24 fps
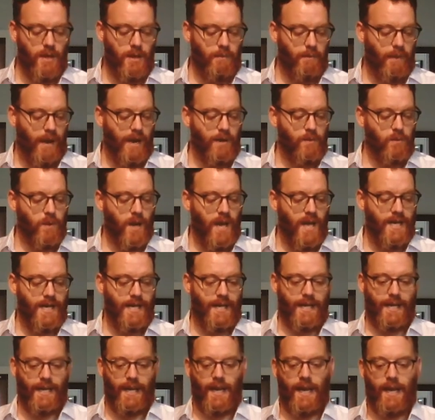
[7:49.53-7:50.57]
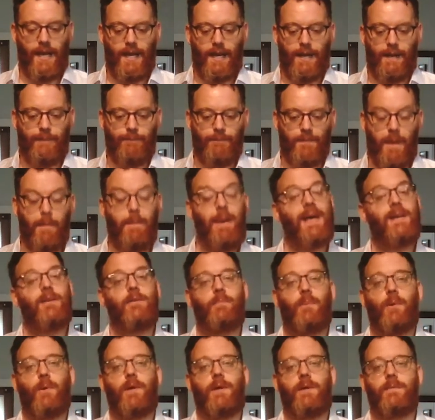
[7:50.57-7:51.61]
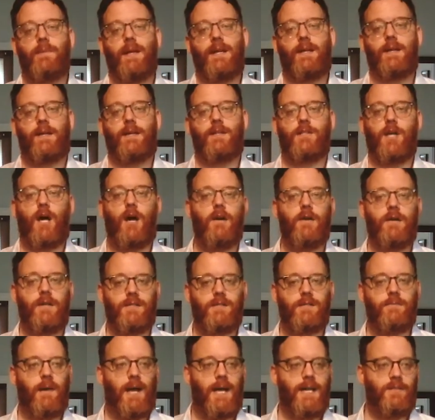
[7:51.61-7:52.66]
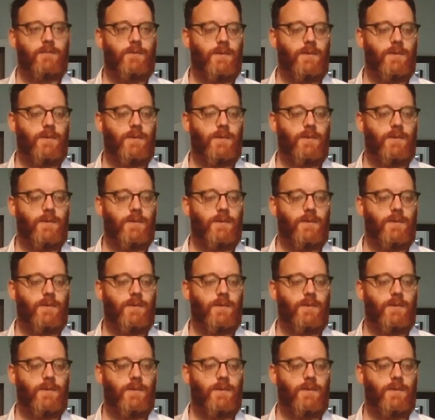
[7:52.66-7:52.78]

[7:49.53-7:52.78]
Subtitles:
by running a pedal board, like a guitarist might.